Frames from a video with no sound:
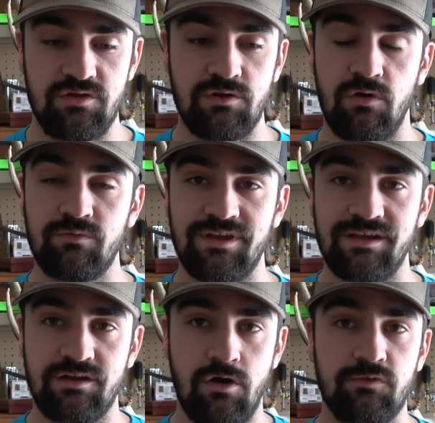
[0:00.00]
You don't
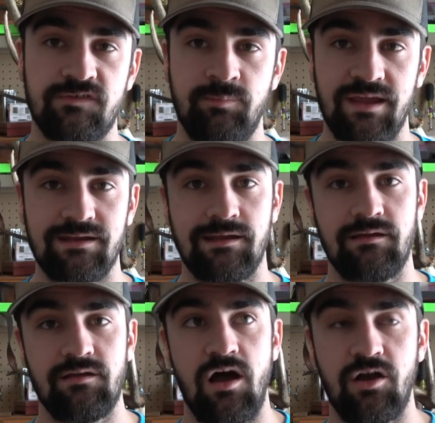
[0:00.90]
need to go
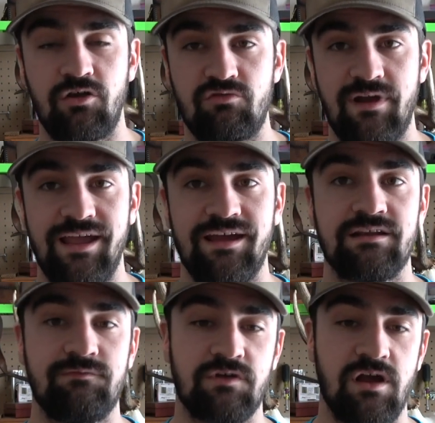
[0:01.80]
spending $1,000
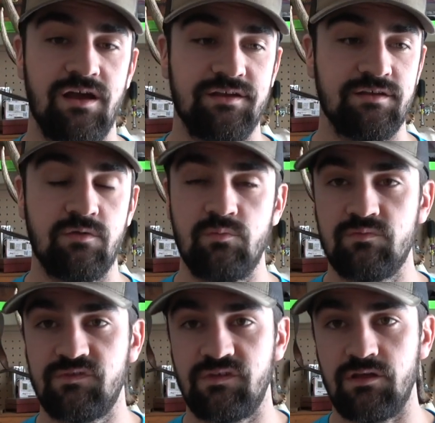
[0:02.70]
if you're hunting
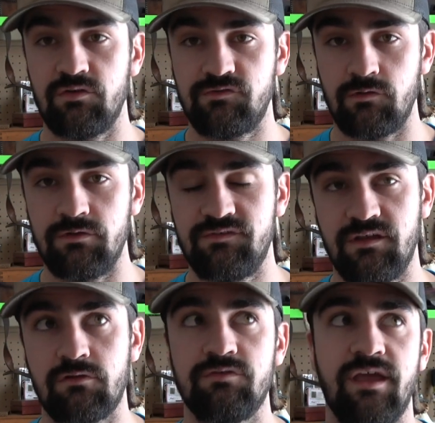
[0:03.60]

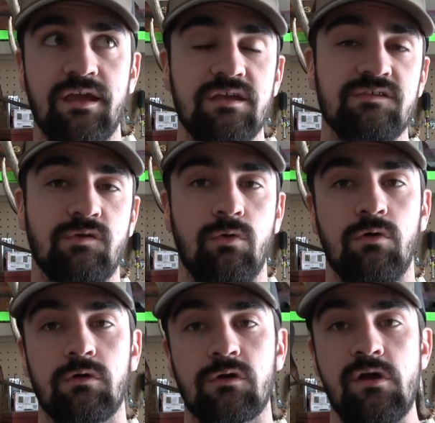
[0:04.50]
single days
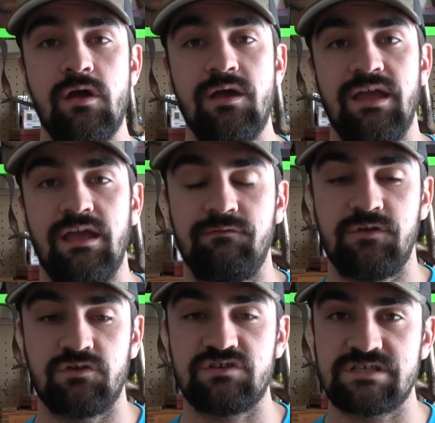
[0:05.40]
or if
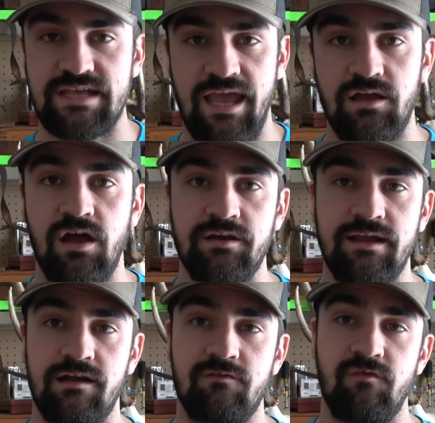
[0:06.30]
you're just hunting
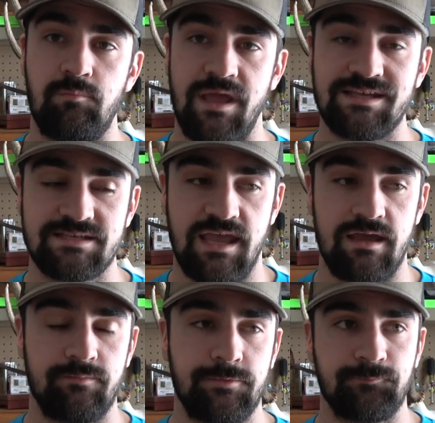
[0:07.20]
out of a base
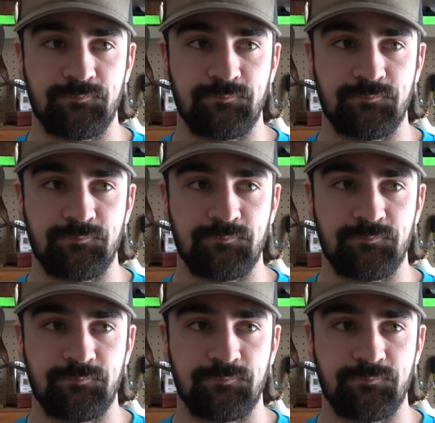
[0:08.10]
camp.